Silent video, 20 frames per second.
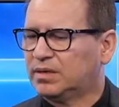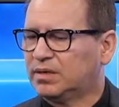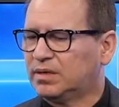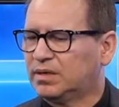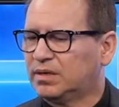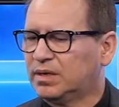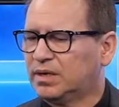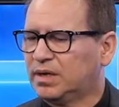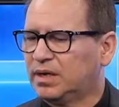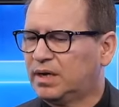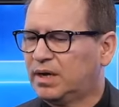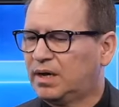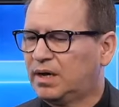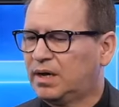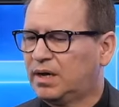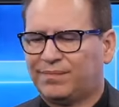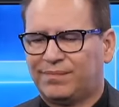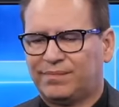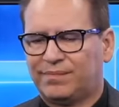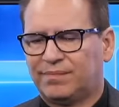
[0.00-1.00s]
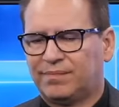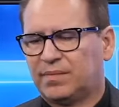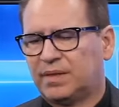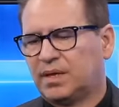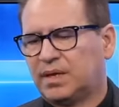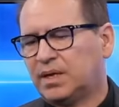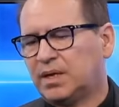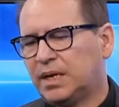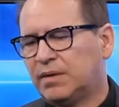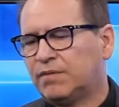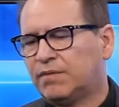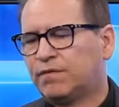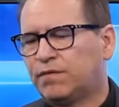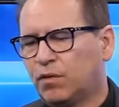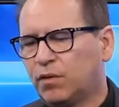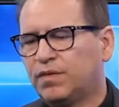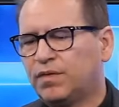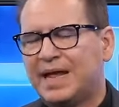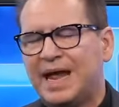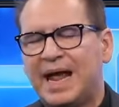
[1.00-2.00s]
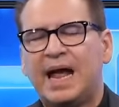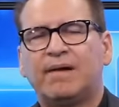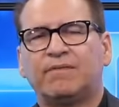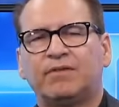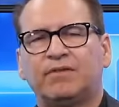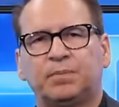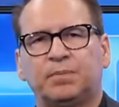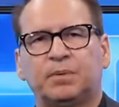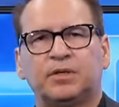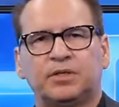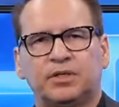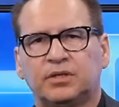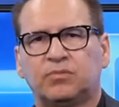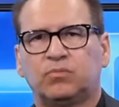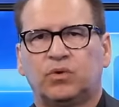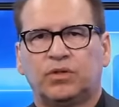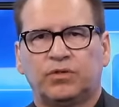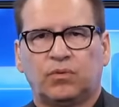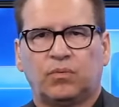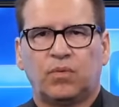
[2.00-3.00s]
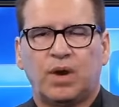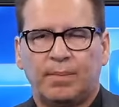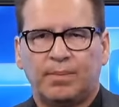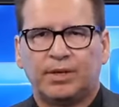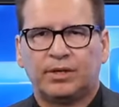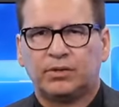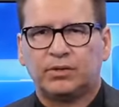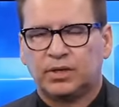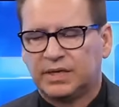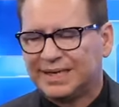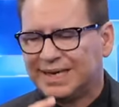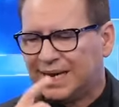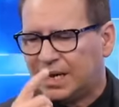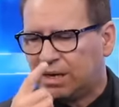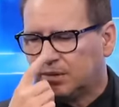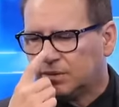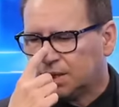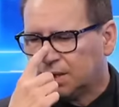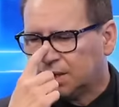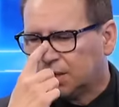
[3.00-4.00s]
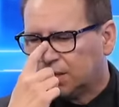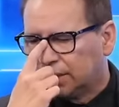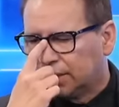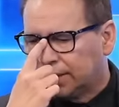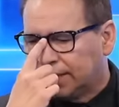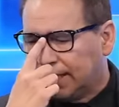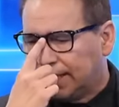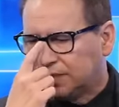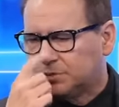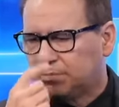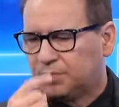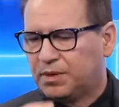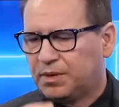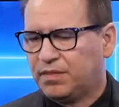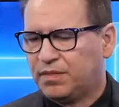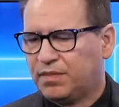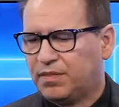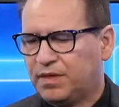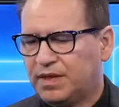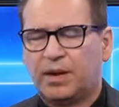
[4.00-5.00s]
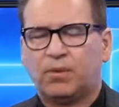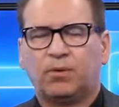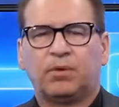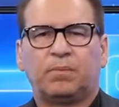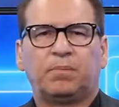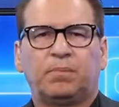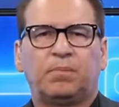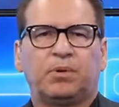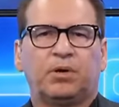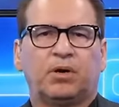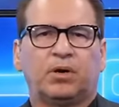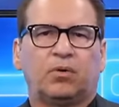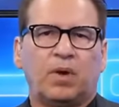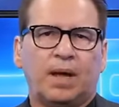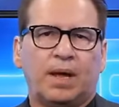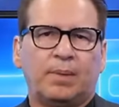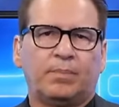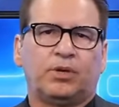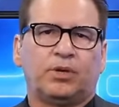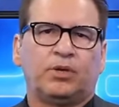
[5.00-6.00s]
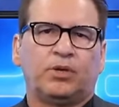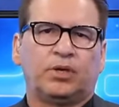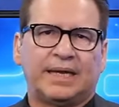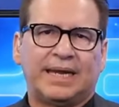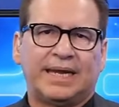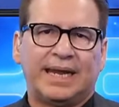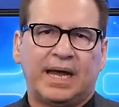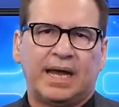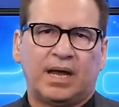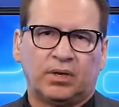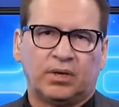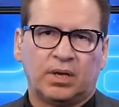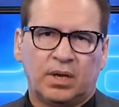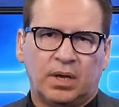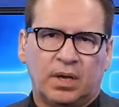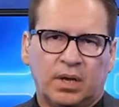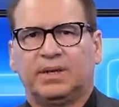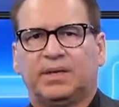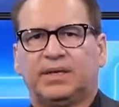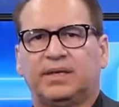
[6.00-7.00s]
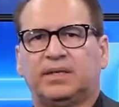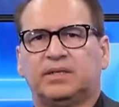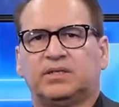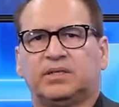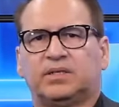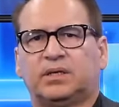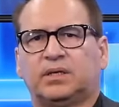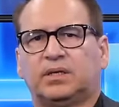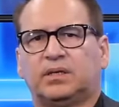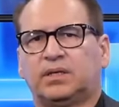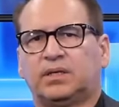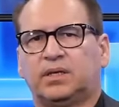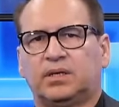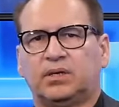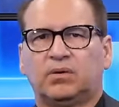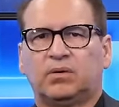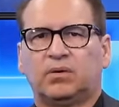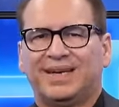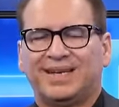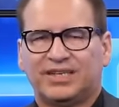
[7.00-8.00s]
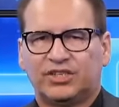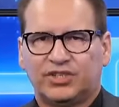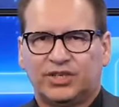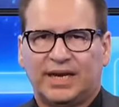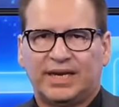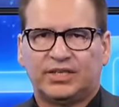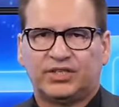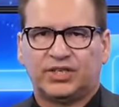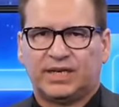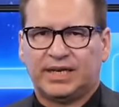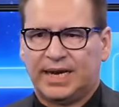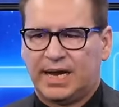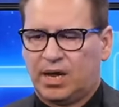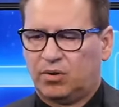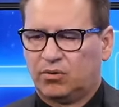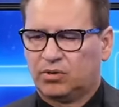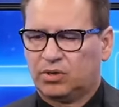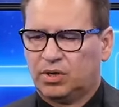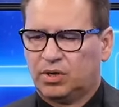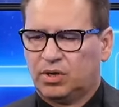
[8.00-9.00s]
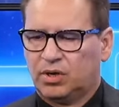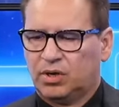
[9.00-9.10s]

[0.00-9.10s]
For the average person with a Robinhood account, yes, but I think I would put a Robinhood account up against a, you know, an exchange account